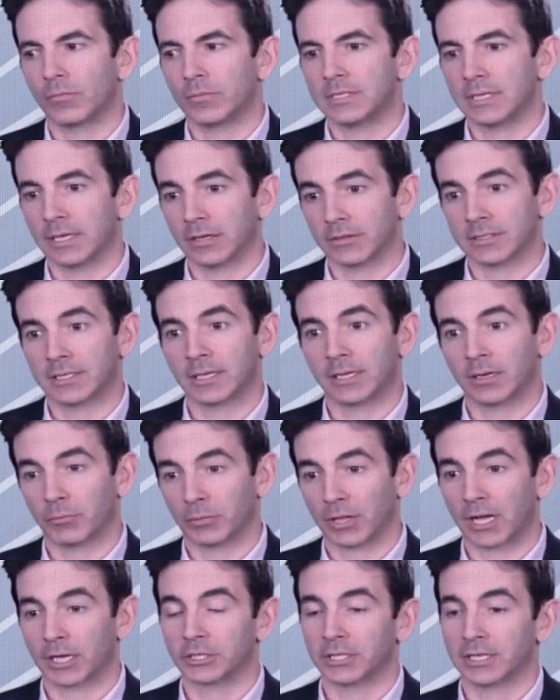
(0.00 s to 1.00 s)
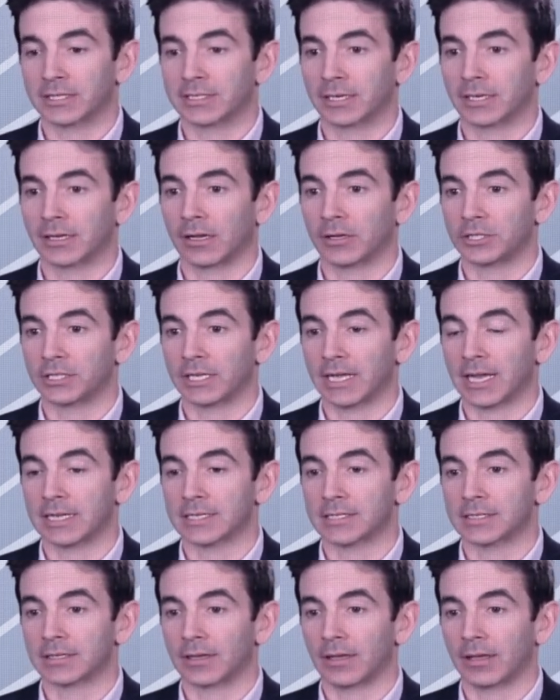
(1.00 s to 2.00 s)
DLT, blockchain technology,
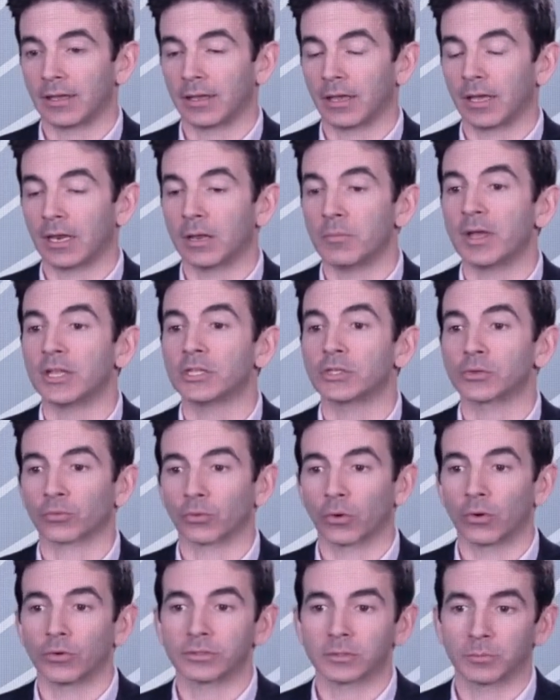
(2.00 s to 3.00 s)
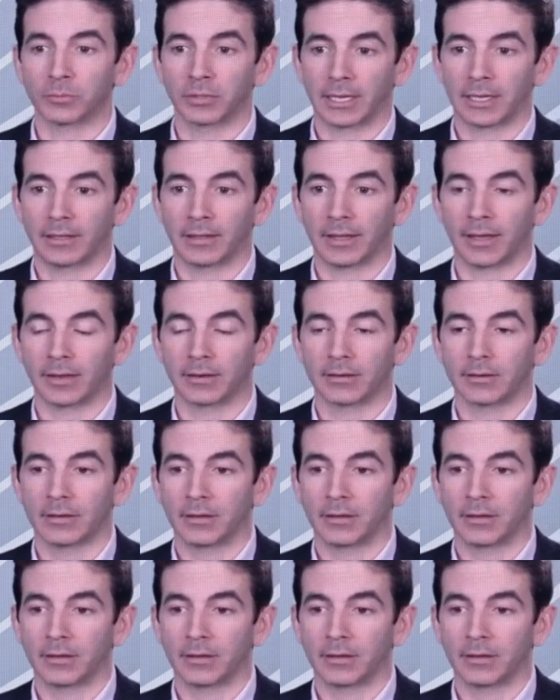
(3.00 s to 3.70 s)
has an immense role to play in that.